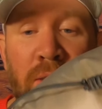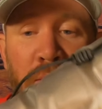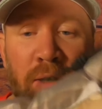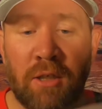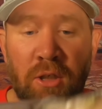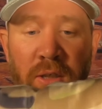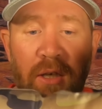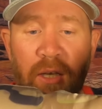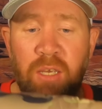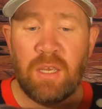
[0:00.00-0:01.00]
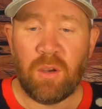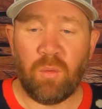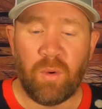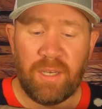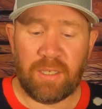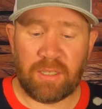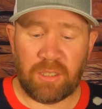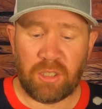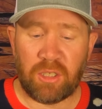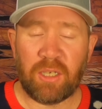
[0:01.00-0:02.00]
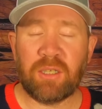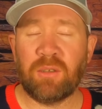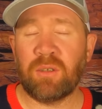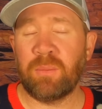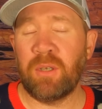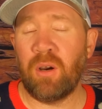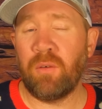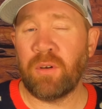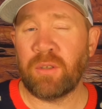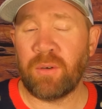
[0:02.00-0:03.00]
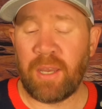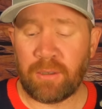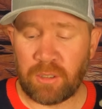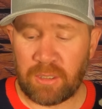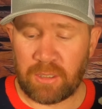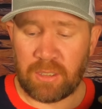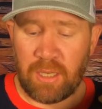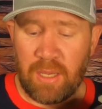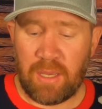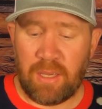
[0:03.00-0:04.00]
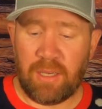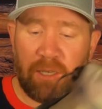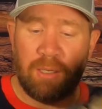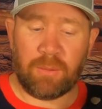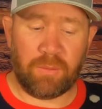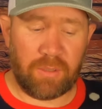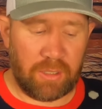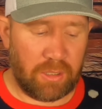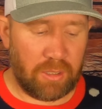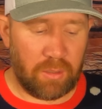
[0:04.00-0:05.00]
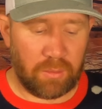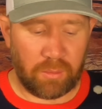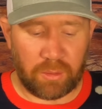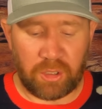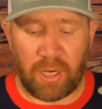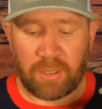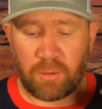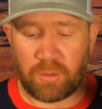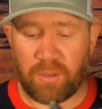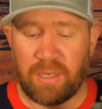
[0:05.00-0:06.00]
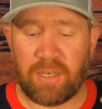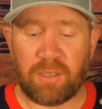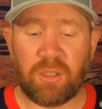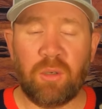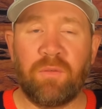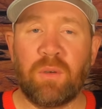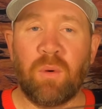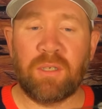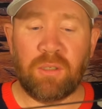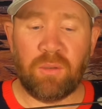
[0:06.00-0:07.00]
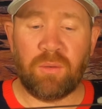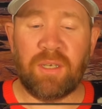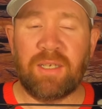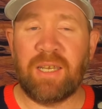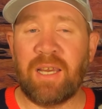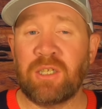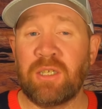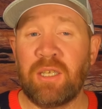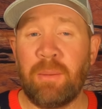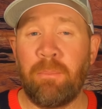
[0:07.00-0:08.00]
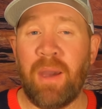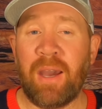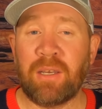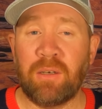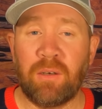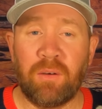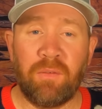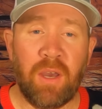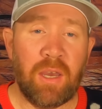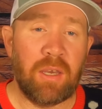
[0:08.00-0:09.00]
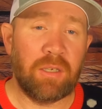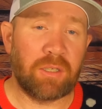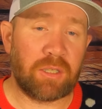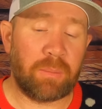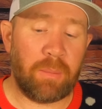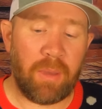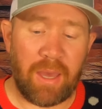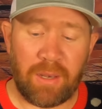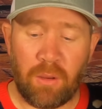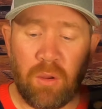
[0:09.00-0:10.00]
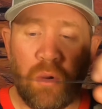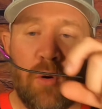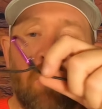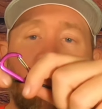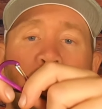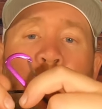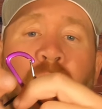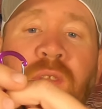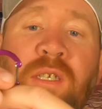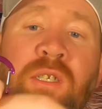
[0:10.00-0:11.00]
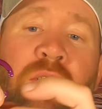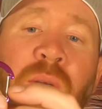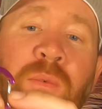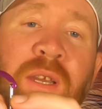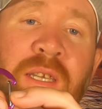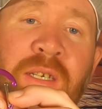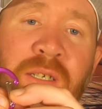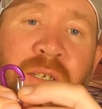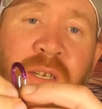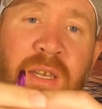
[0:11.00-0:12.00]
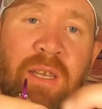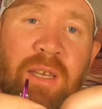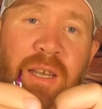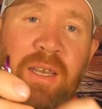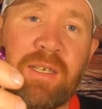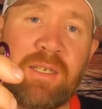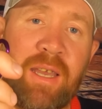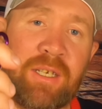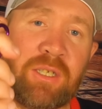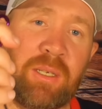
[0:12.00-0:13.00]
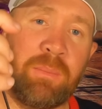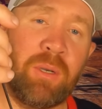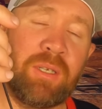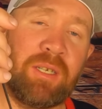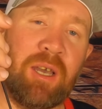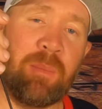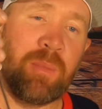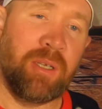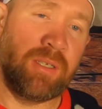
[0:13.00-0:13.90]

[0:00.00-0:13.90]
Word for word: insulation. Weighs just a little bit over three ounces. It comes with this little shock cord right here so if you want to you can attach it to the back of your sleeping pad or with this clip right here I can actually put it up